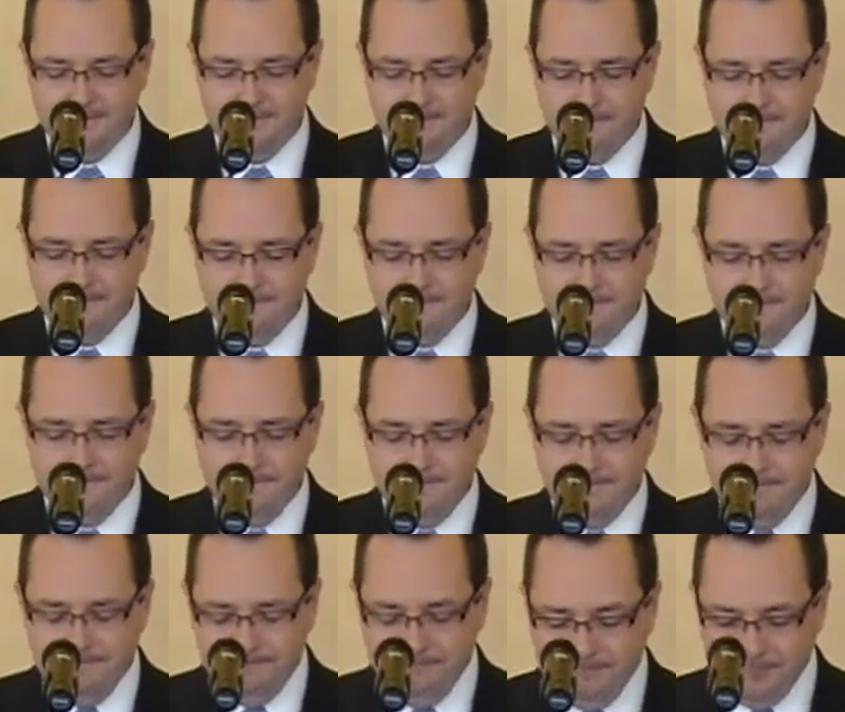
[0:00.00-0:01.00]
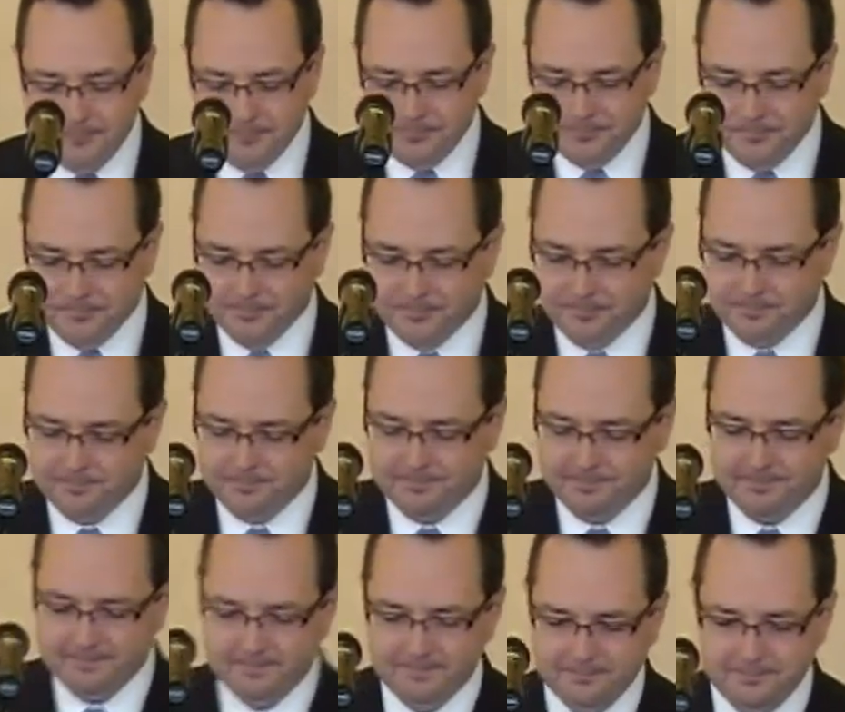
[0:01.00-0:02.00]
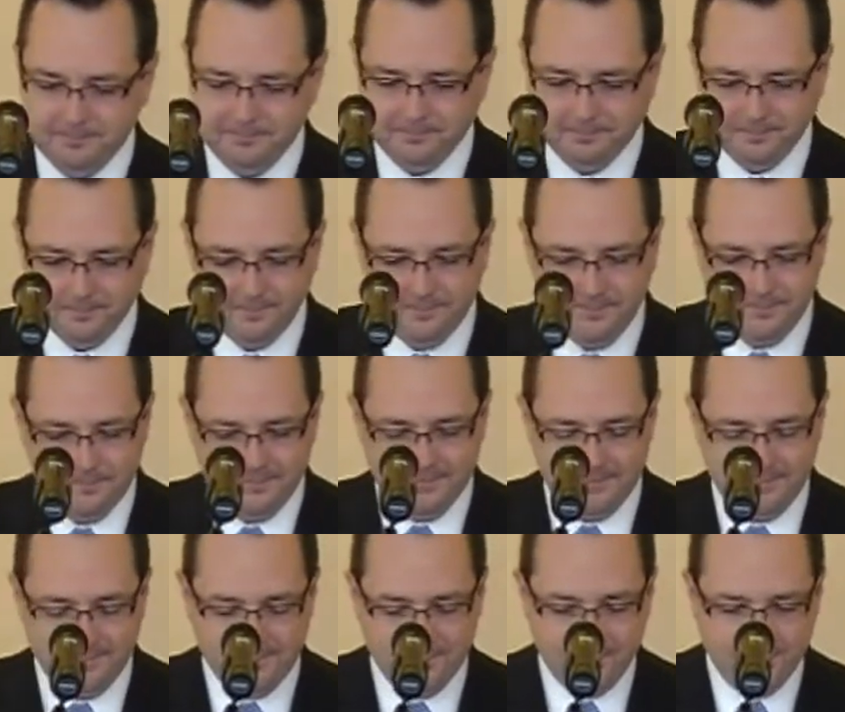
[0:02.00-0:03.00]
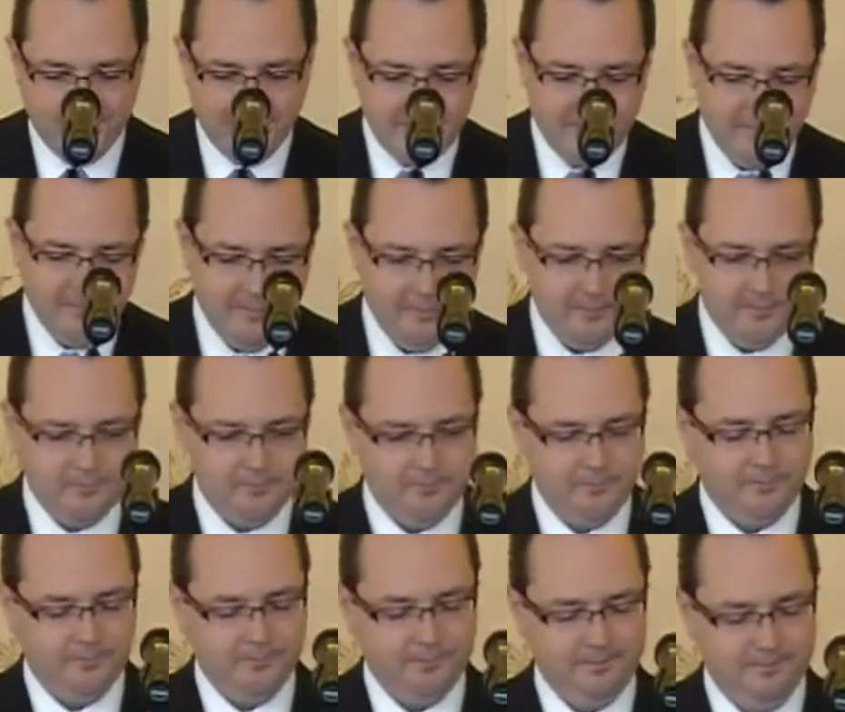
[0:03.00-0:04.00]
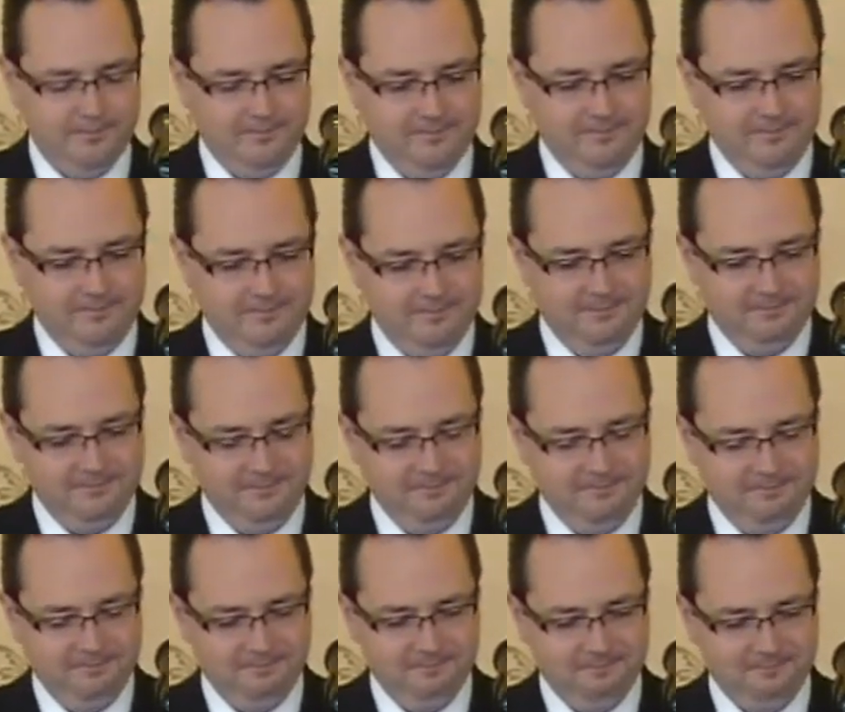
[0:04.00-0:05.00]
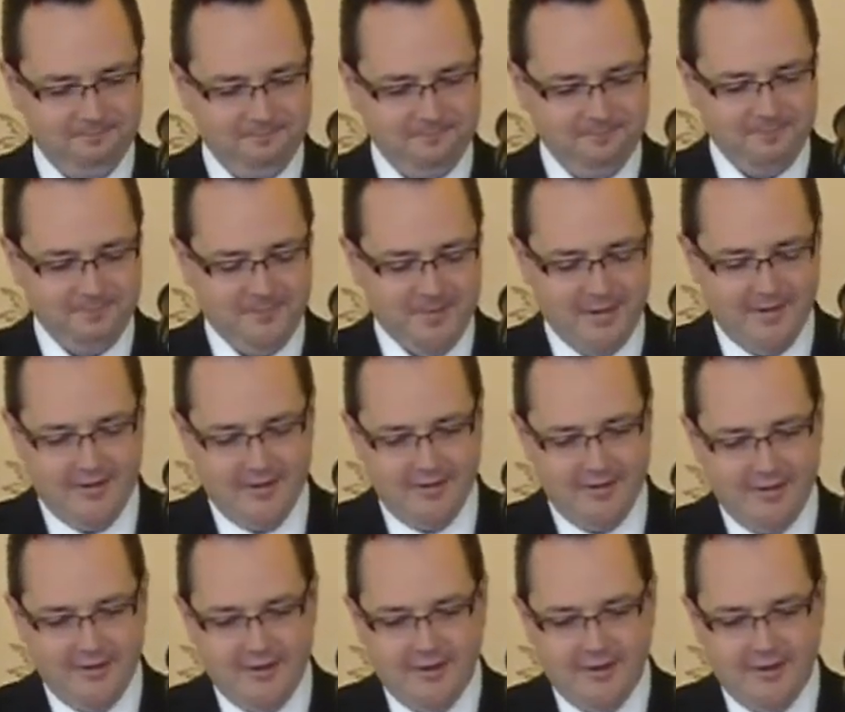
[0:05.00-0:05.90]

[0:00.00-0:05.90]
(silence)